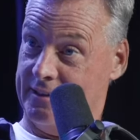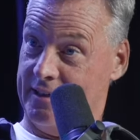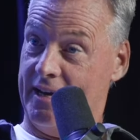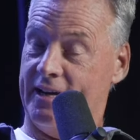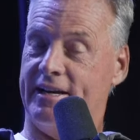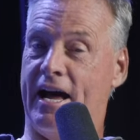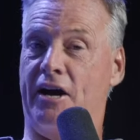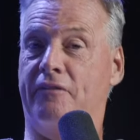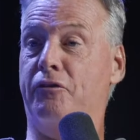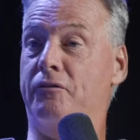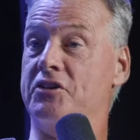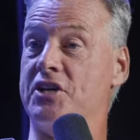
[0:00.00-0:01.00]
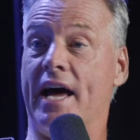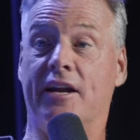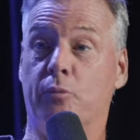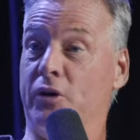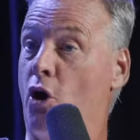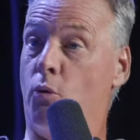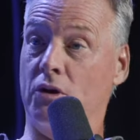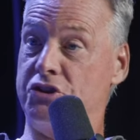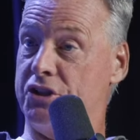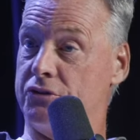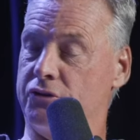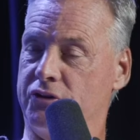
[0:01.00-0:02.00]
Yeah. Now, if you've decided we don't want
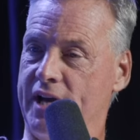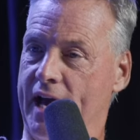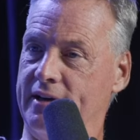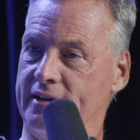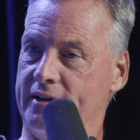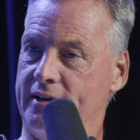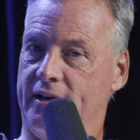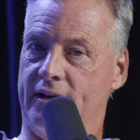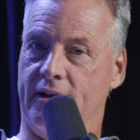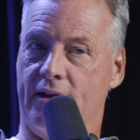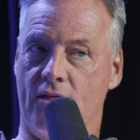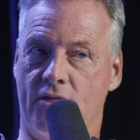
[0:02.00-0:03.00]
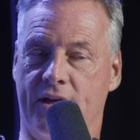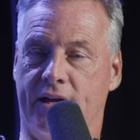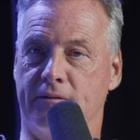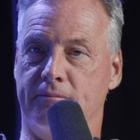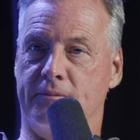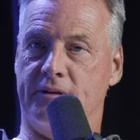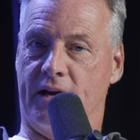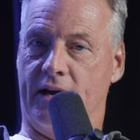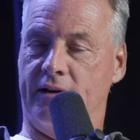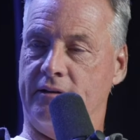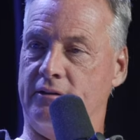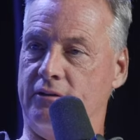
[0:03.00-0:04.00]
children yet, then
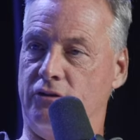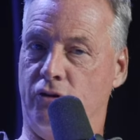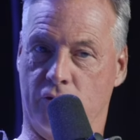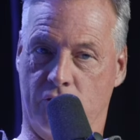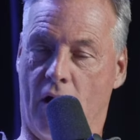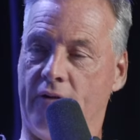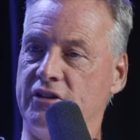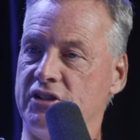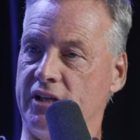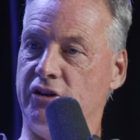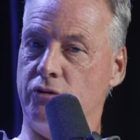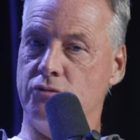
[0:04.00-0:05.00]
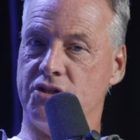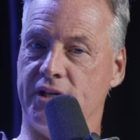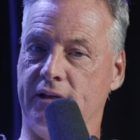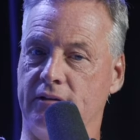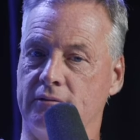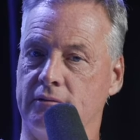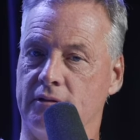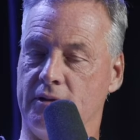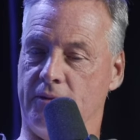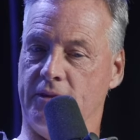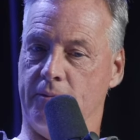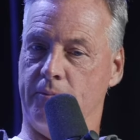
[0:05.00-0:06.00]
uh, you're obviously using the
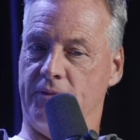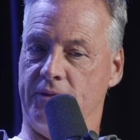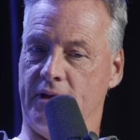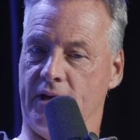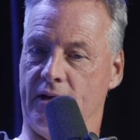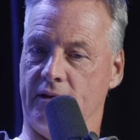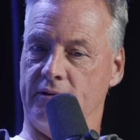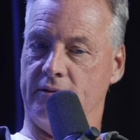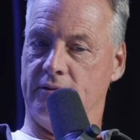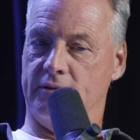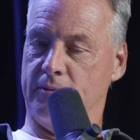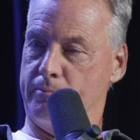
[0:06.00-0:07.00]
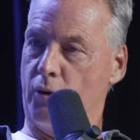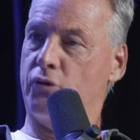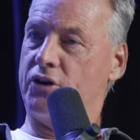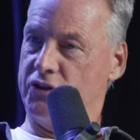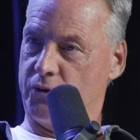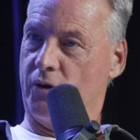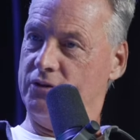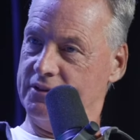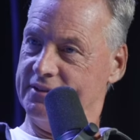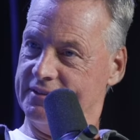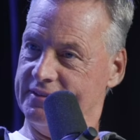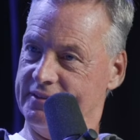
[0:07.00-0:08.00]
the, uh, the birth control.
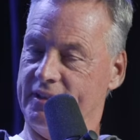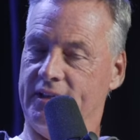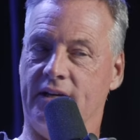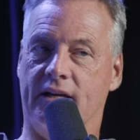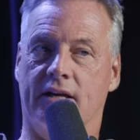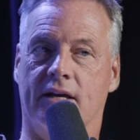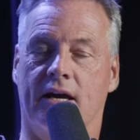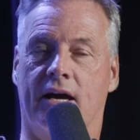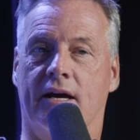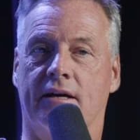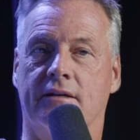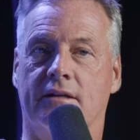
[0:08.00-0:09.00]
Yeah. Uh,